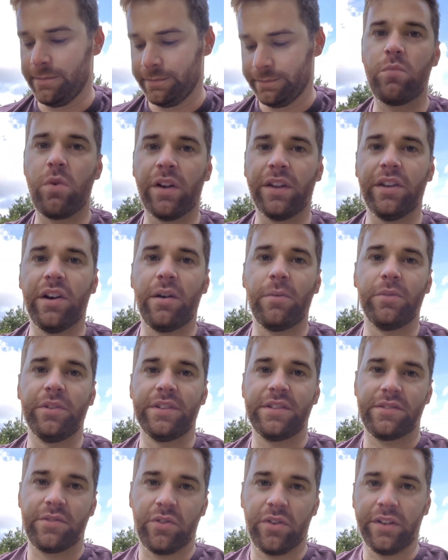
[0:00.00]
One that I
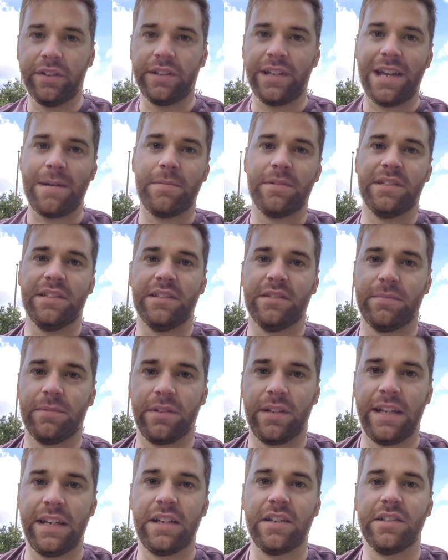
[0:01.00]
wanted to try and keep as
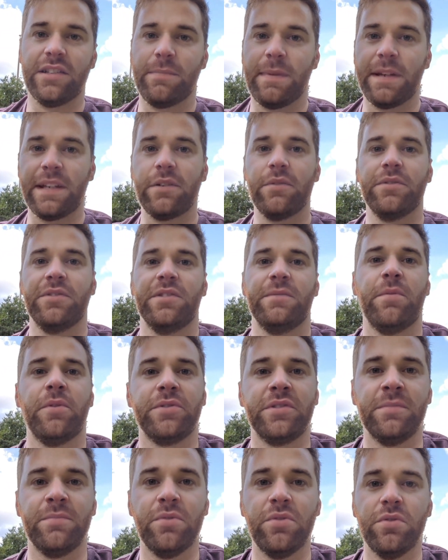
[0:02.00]
inconspicuous as
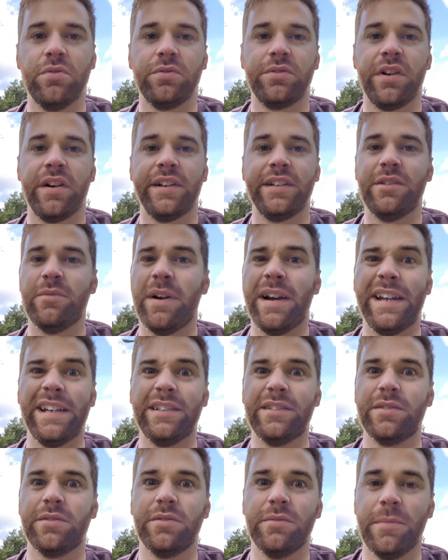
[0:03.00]
possible, tidy away in
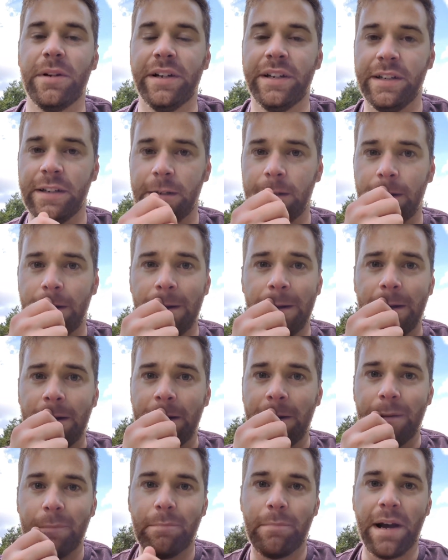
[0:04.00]
sort of my
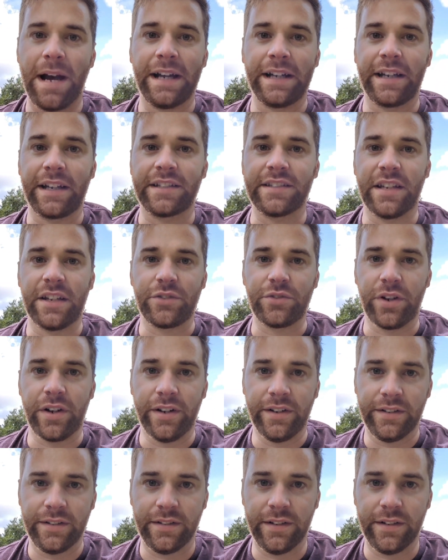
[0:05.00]
bag, etc.